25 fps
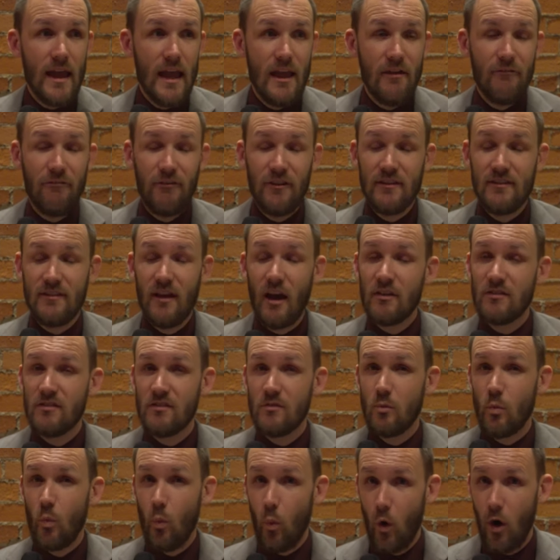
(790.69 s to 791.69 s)
if it
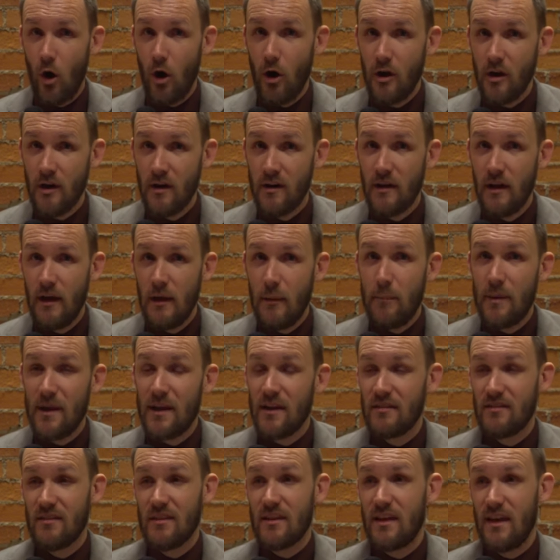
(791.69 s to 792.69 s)
doesn't work
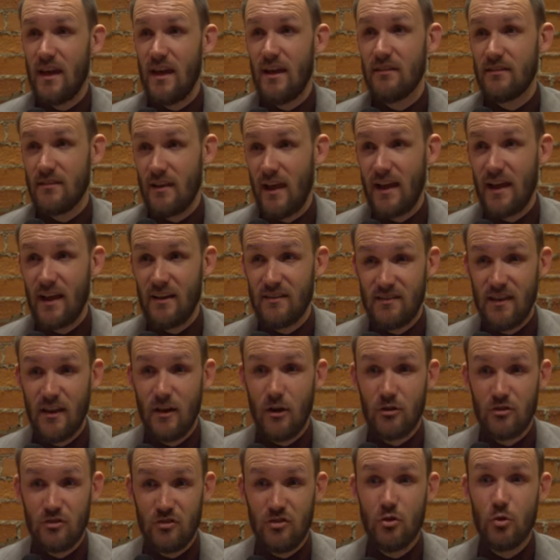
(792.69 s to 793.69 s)
because the Kings, like I said,
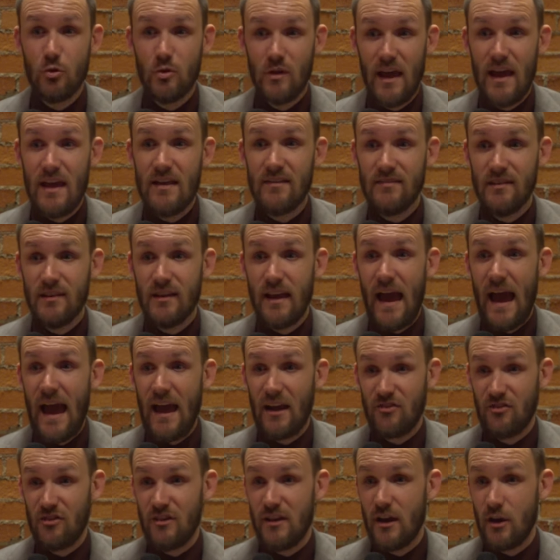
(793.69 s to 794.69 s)
are too lazy to
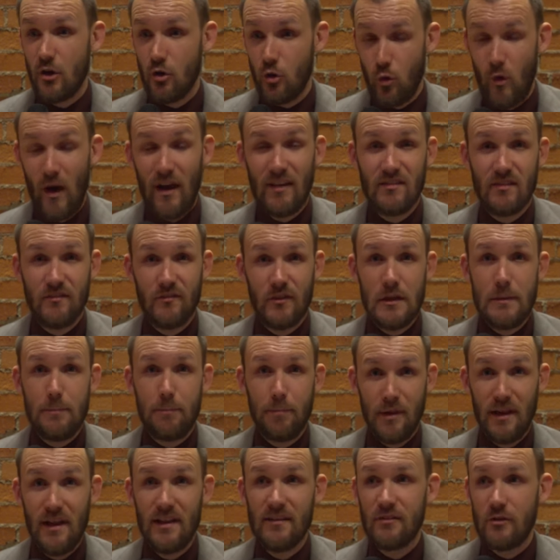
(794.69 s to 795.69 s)
actually aggressively
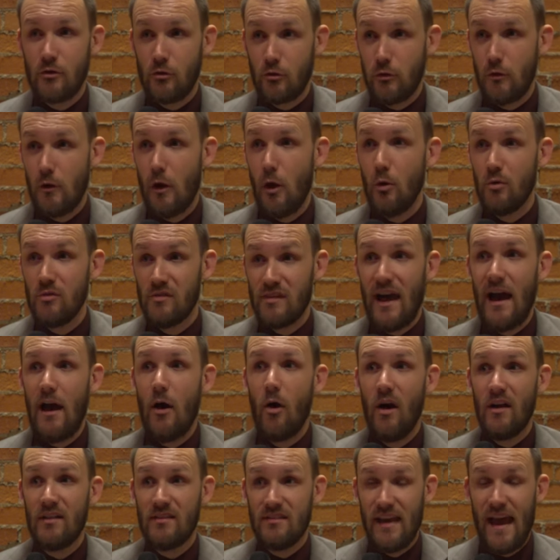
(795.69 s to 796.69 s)
blitz, close
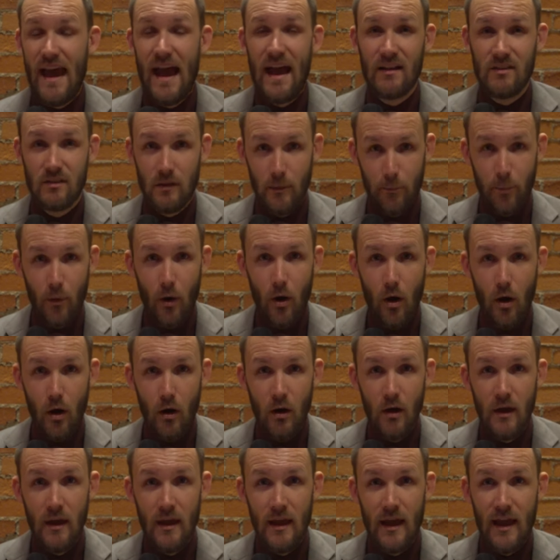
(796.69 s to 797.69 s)
out, attack the
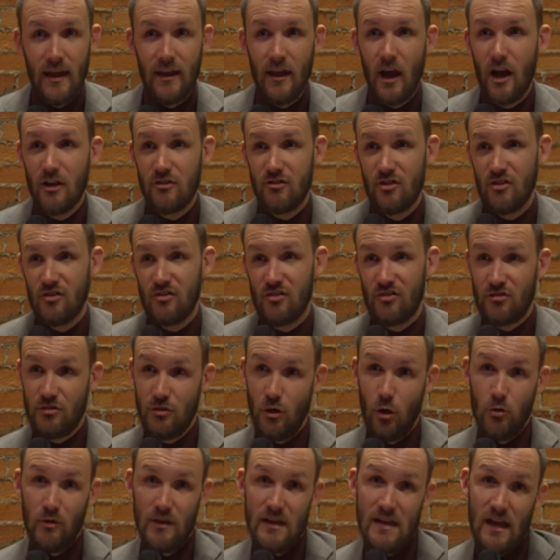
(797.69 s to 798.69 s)
ball, and not just
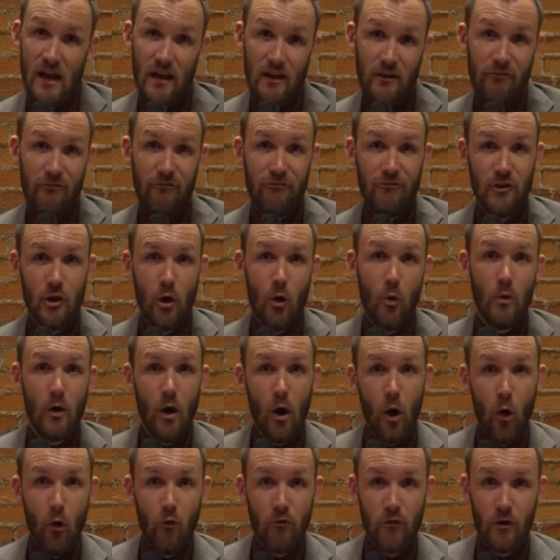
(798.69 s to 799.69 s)
slowly kind of float
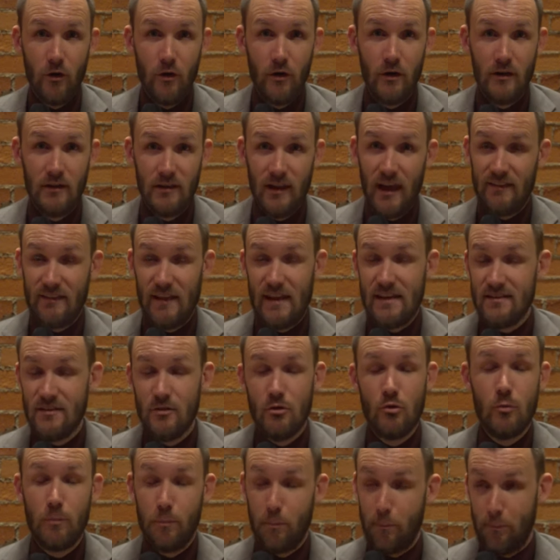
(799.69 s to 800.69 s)
over like they
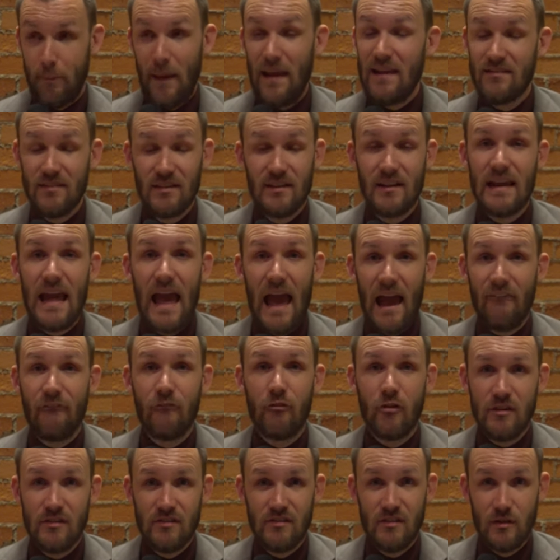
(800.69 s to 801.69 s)
do basically
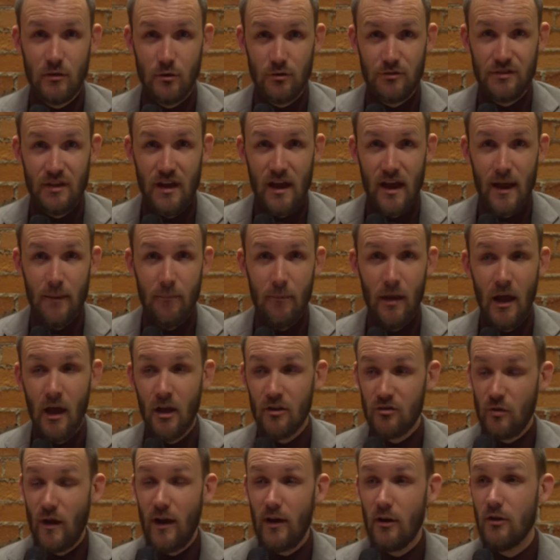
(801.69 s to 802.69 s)
every single time.
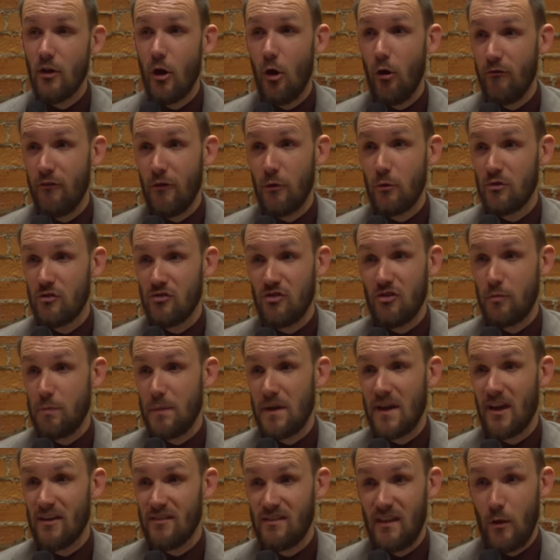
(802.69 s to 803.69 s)
So I don't know if it was just
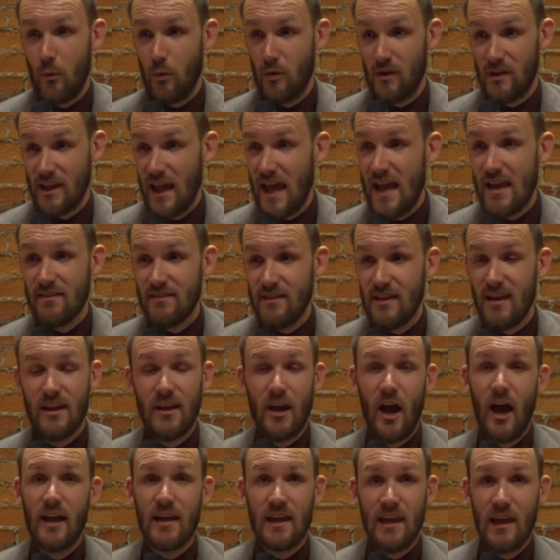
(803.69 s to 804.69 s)
because they were lazy and
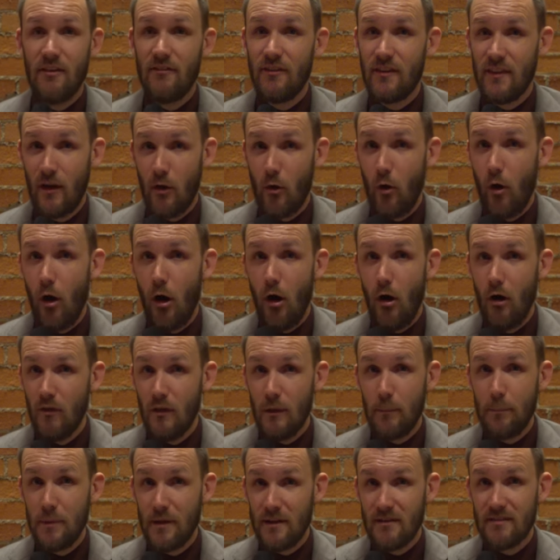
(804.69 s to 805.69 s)
not giving their all in
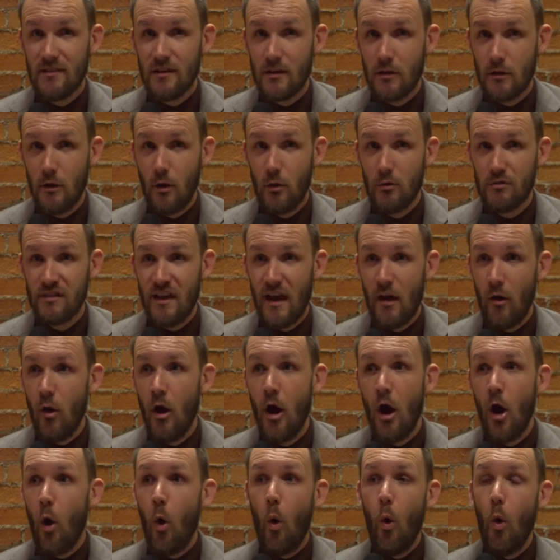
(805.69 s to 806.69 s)
the blitz and closeout,
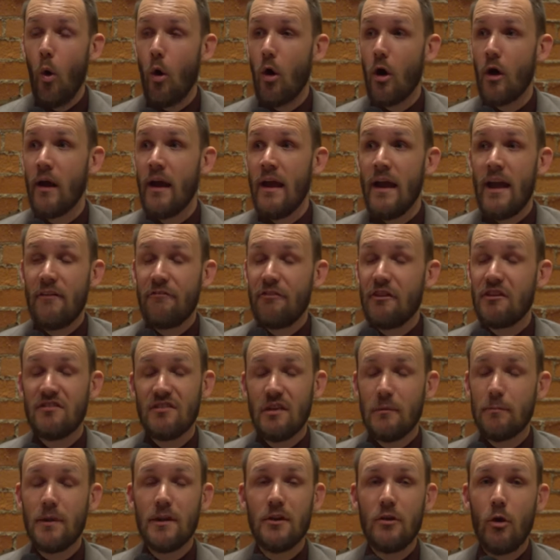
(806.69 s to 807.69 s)
or if they
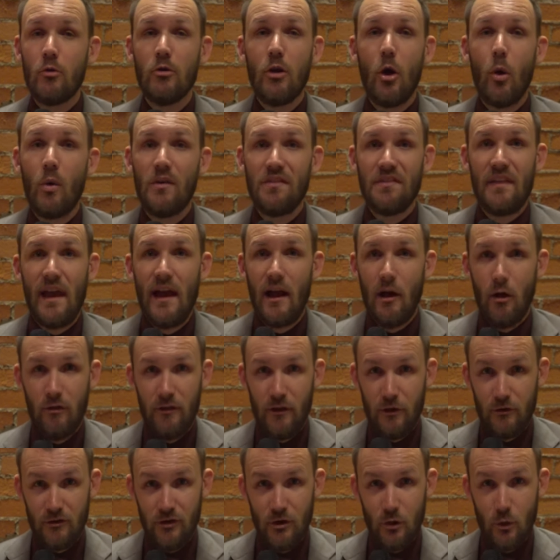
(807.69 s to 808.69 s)
simply don't know what the hell
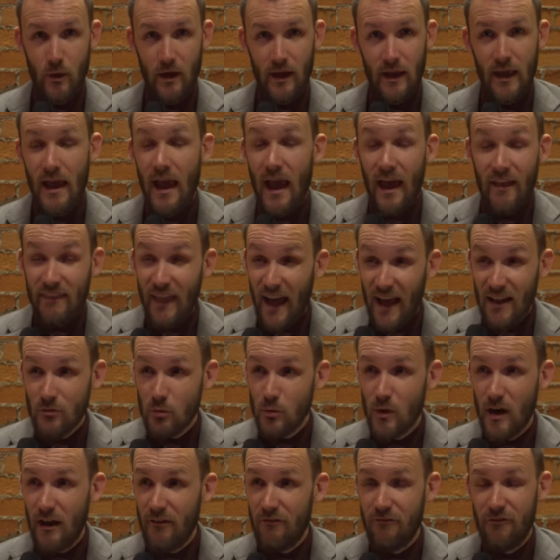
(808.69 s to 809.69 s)
they're doing. And that's
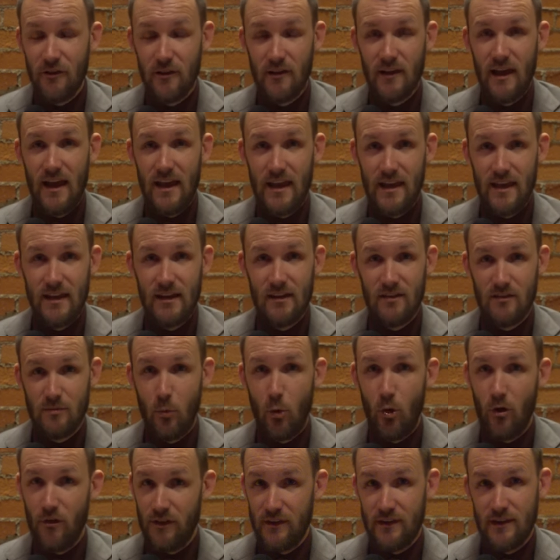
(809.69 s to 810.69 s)
what I feel like it is
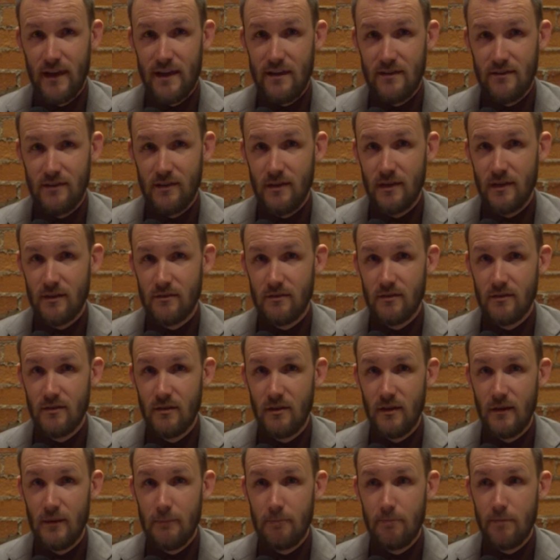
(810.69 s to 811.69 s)
more than laziness.
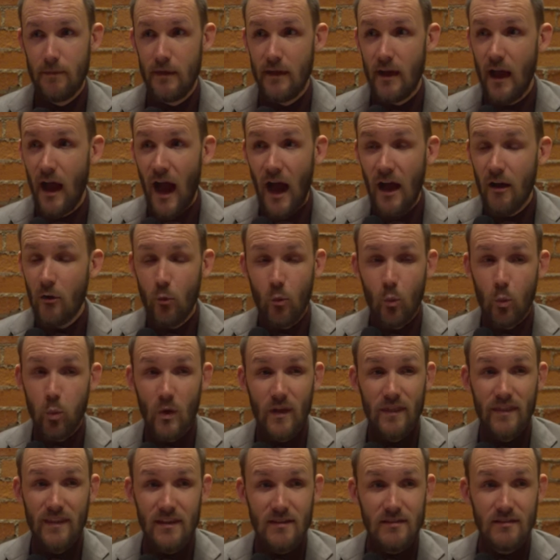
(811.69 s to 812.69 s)

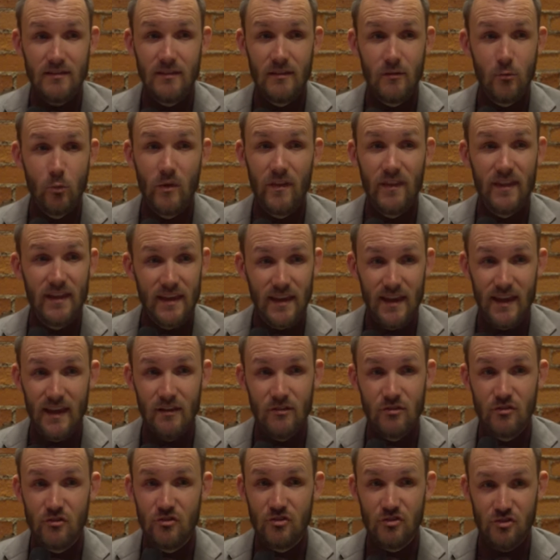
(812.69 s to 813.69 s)
When the
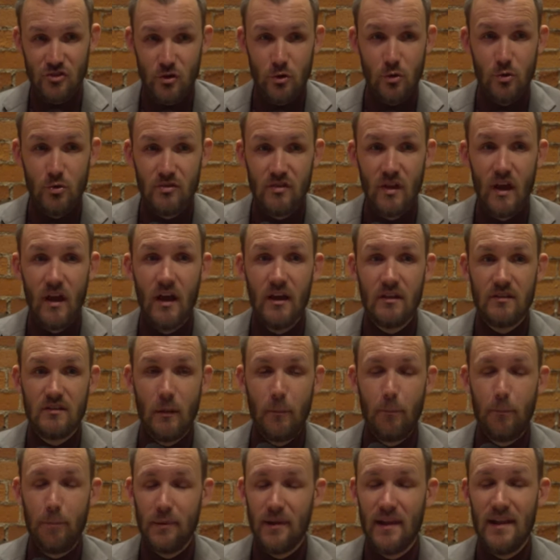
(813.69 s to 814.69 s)
Kings choose
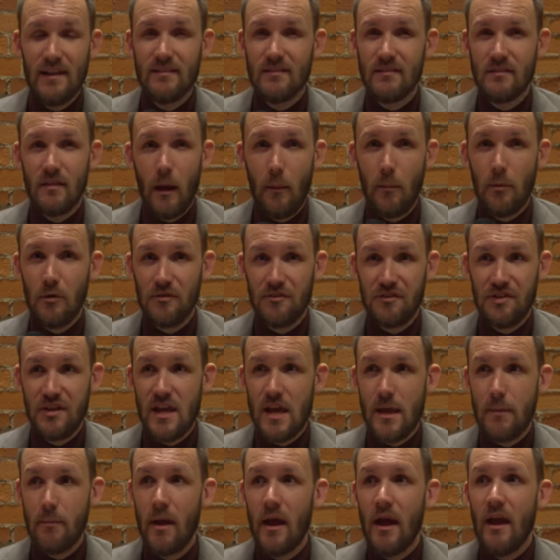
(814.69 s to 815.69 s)
to blitz double
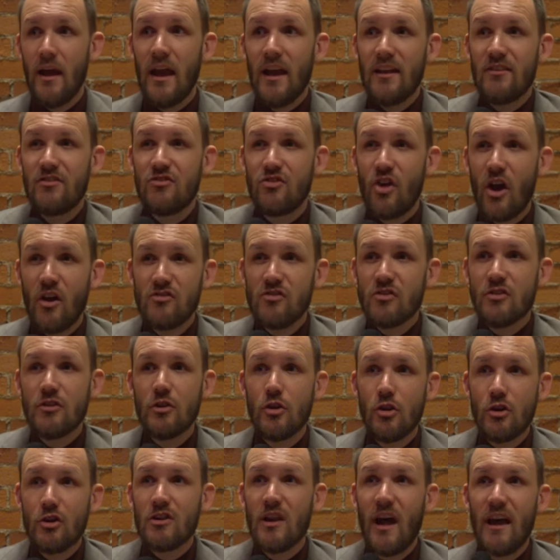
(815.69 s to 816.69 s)
team, it doesn't
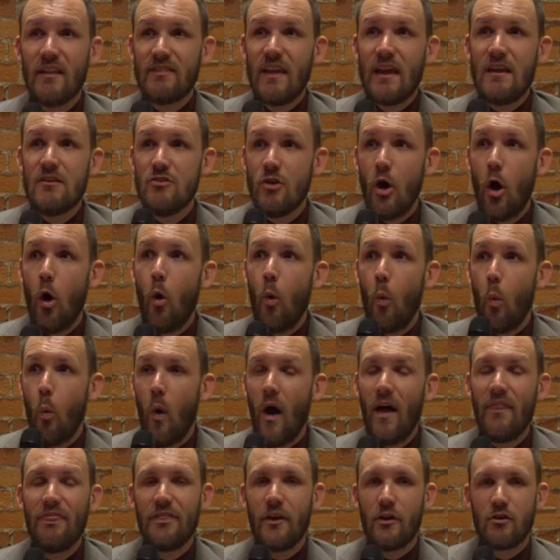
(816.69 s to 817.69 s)
look like they know
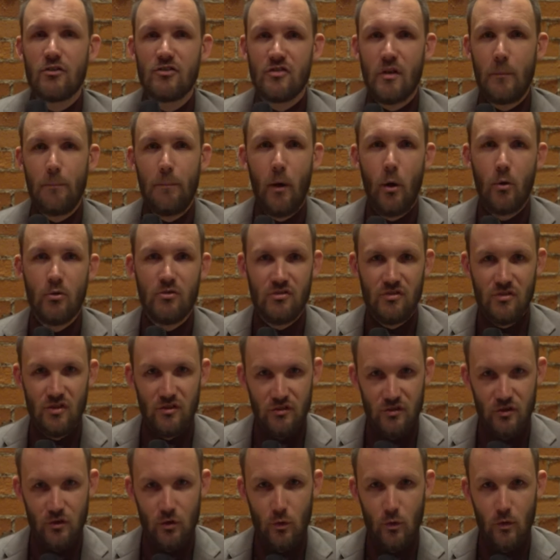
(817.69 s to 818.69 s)
what they're supposed to
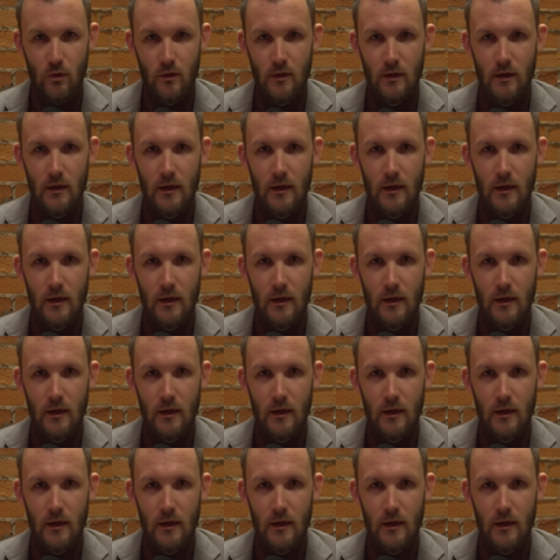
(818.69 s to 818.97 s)
do.